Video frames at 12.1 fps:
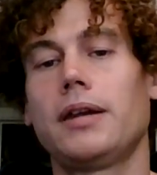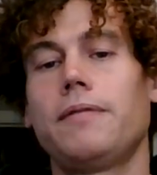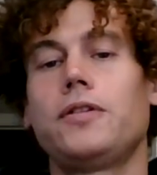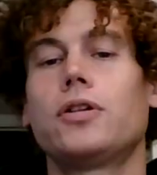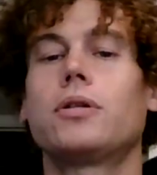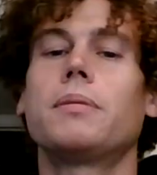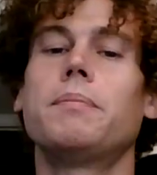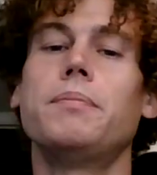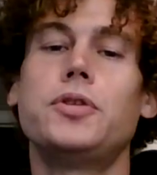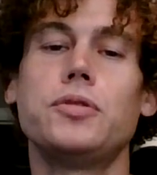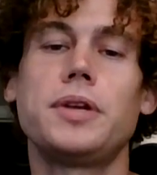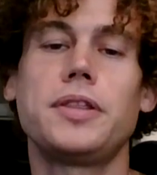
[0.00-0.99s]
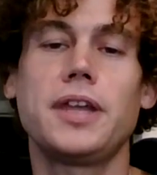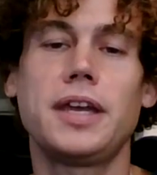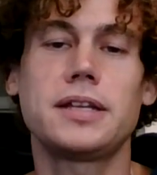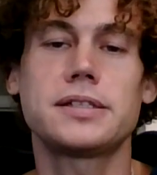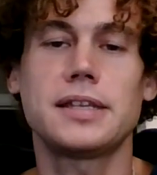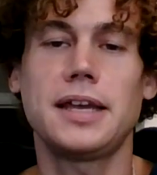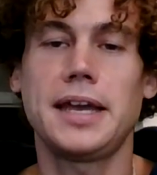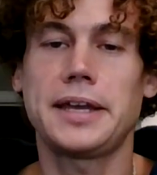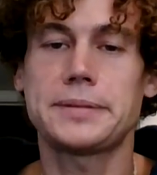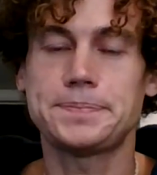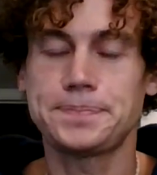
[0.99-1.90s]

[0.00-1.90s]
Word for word: and if you're doing things like